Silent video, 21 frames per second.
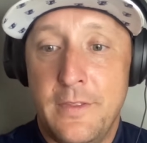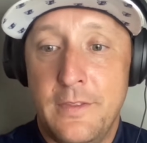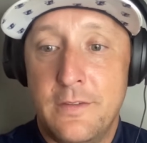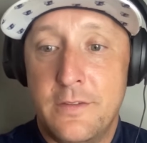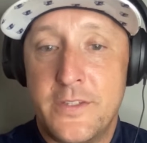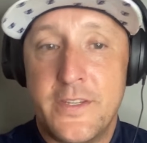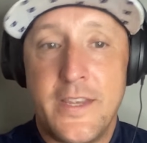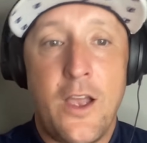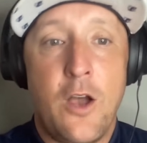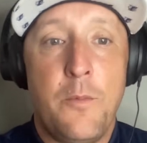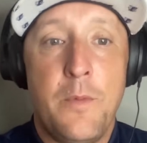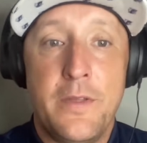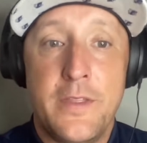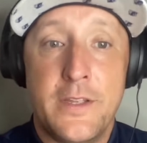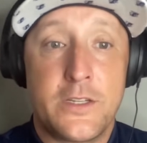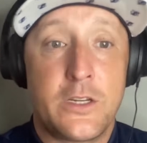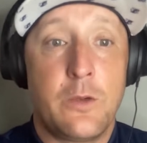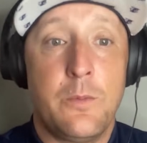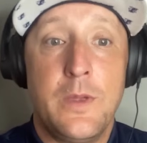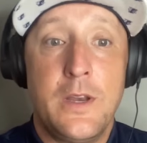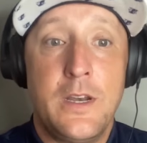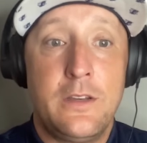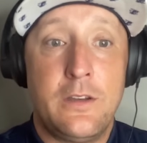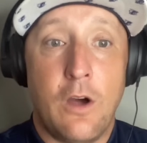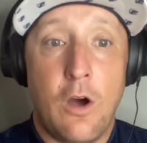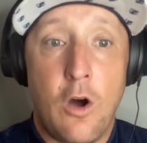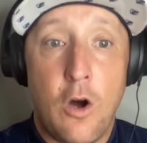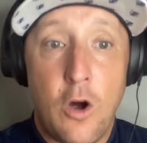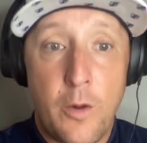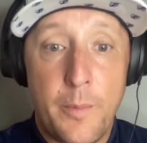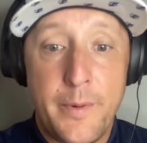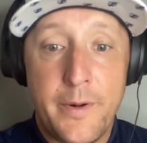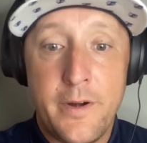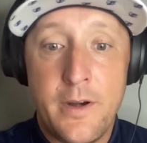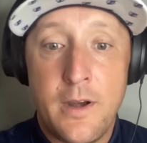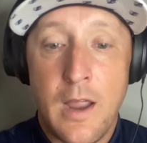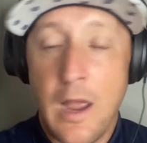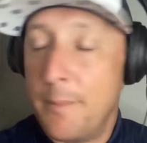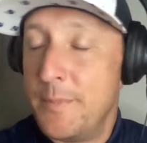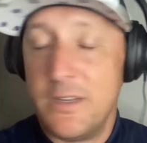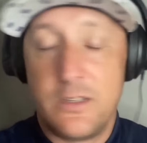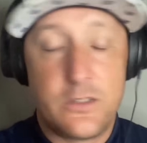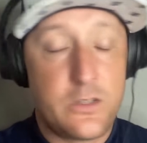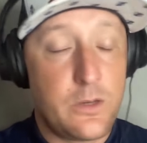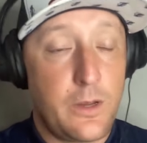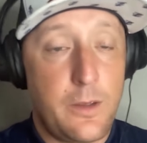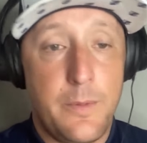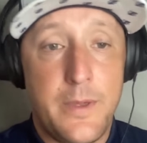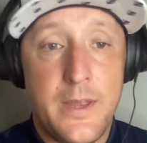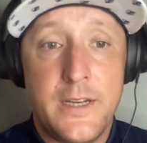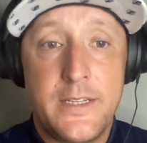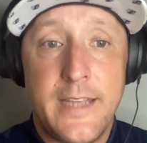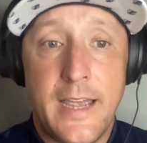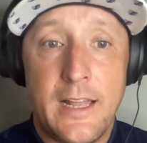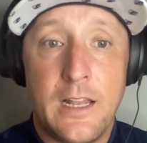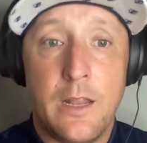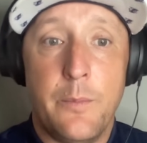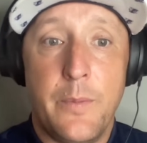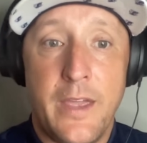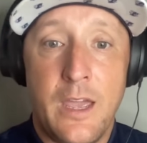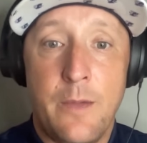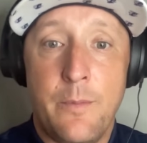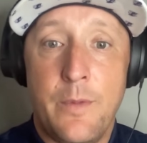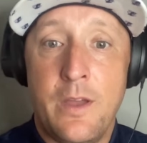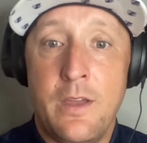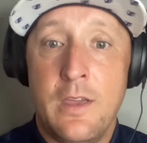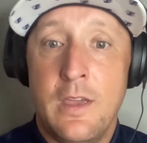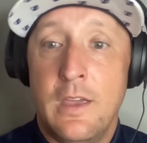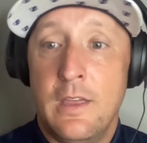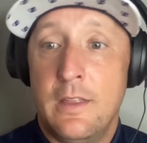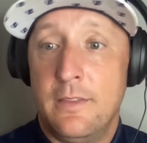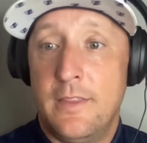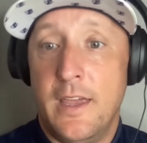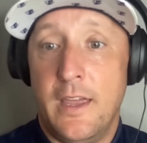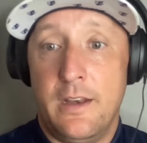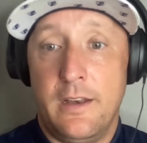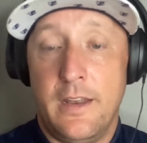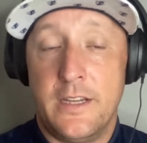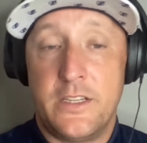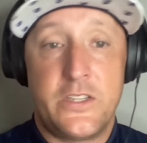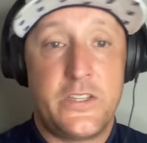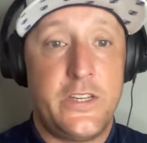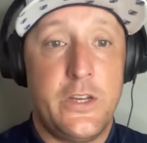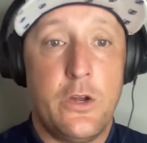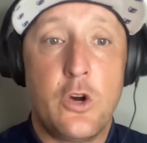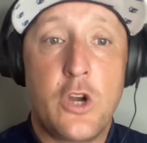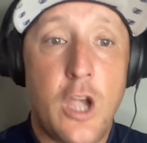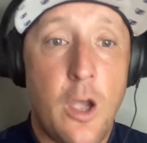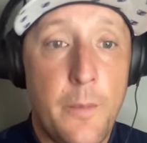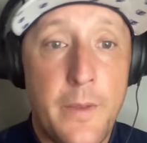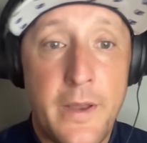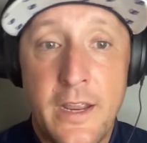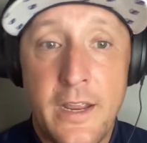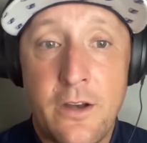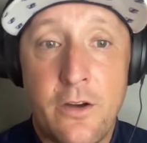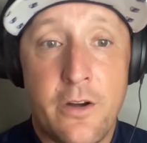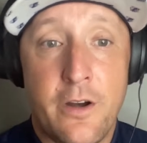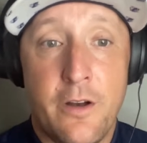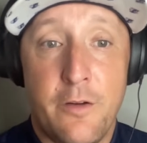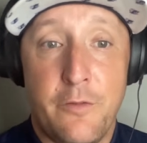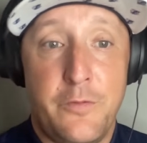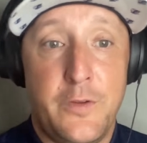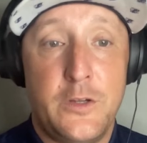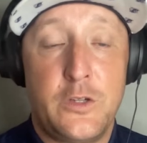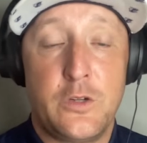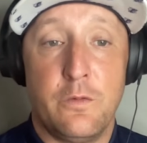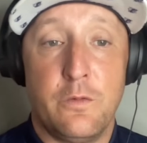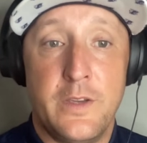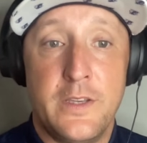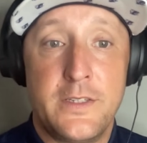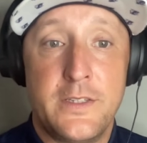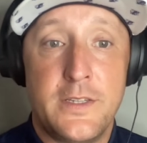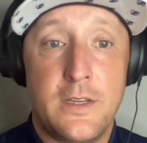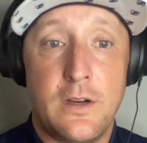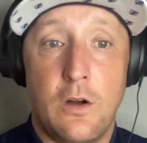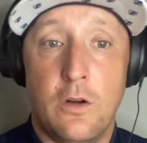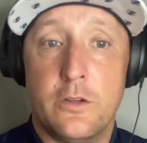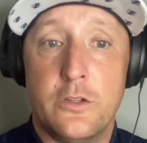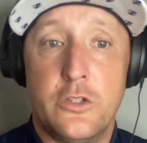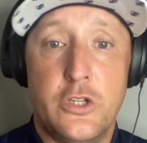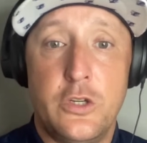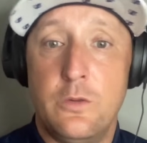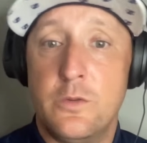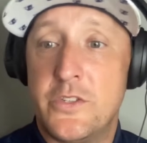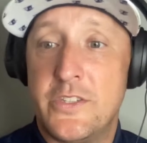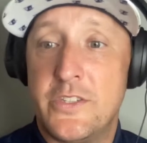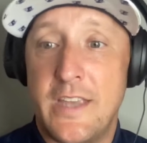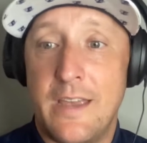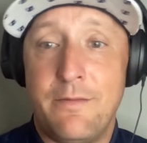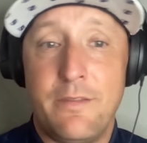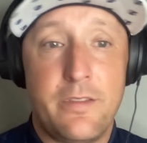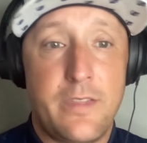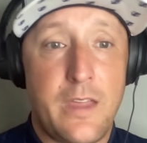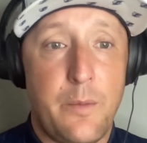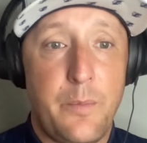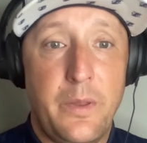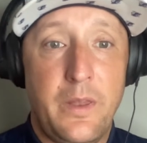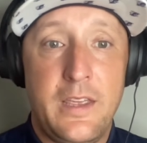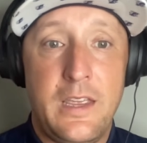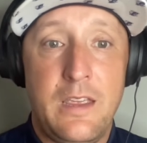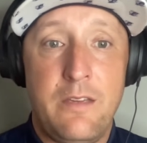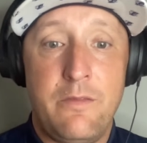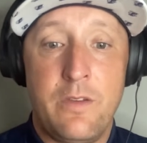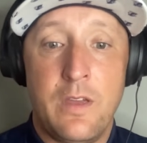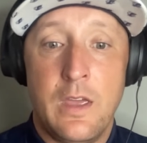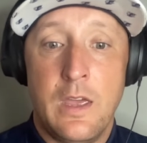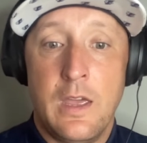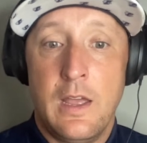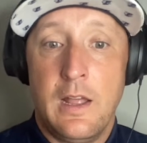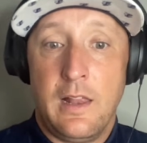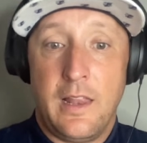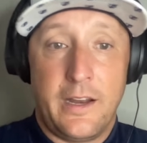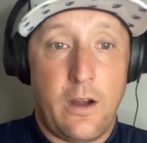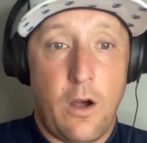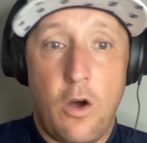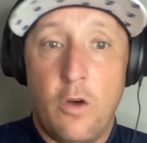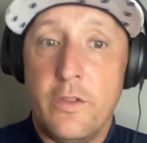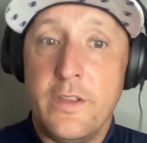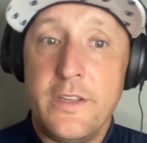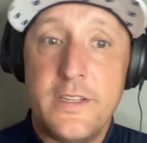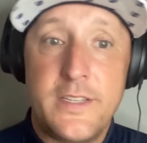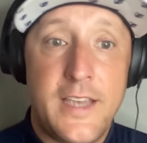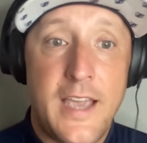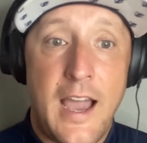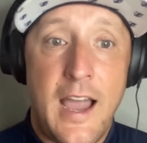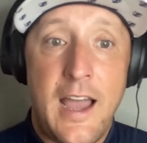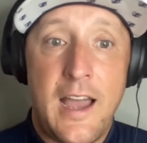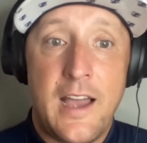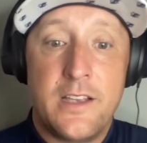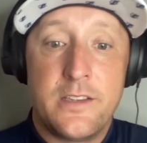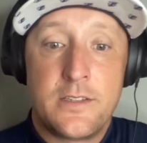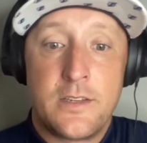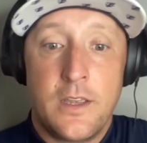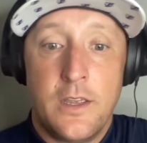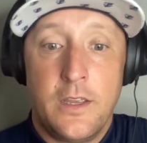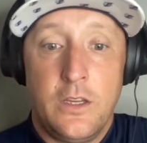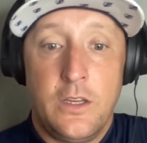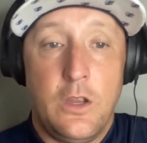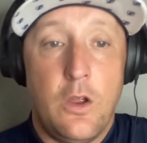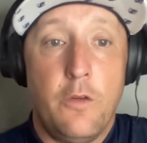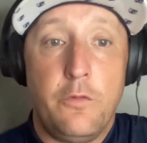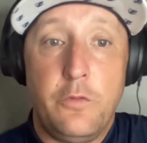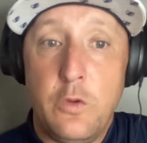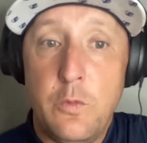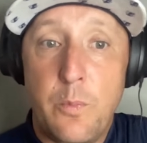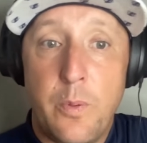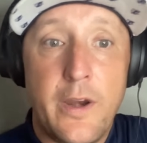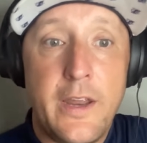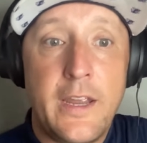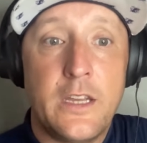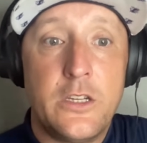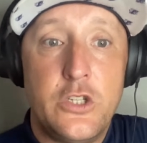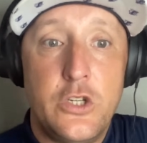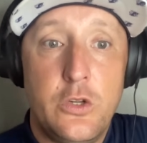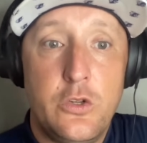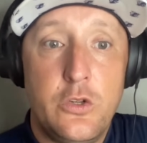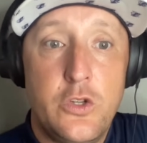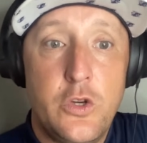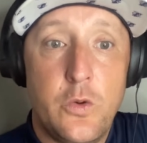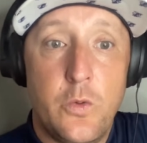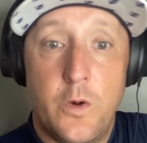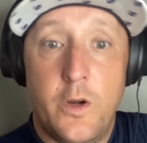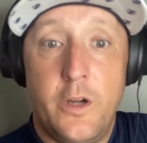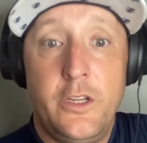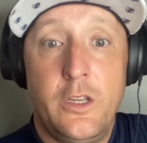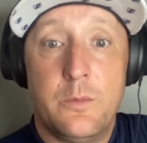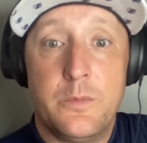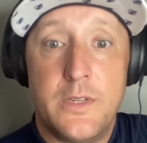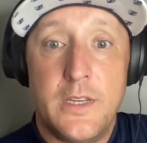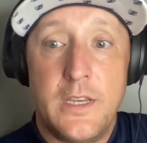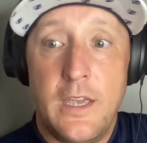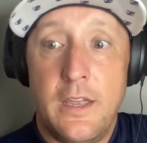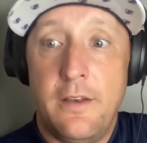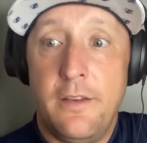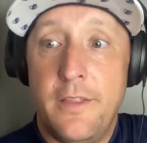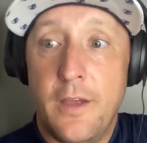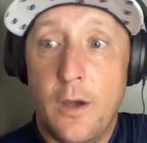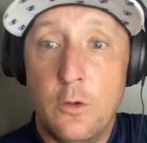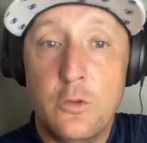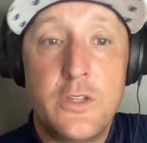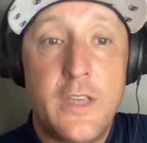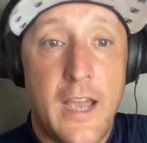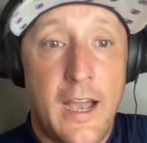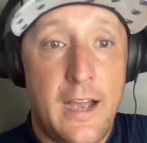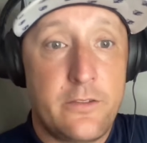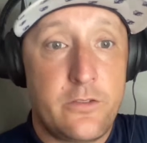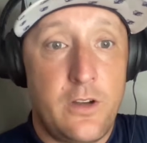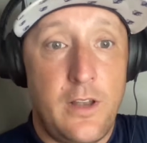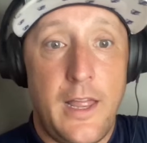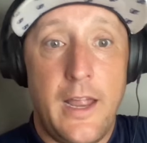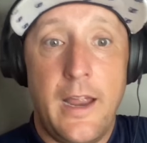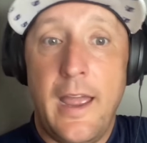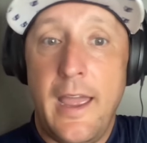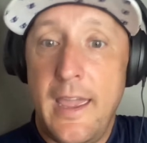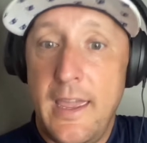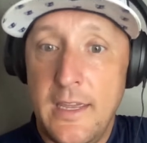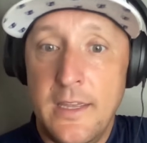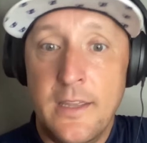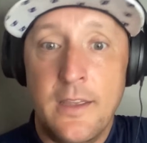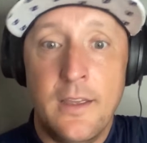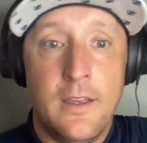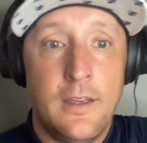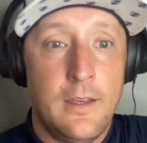Selma that's committed to Auburn. Committed to Alabama that's still coming in on an official visit on June 7th, I believe. Like all these guys, if you bring a JuJu Williams in, those guys are like, hey,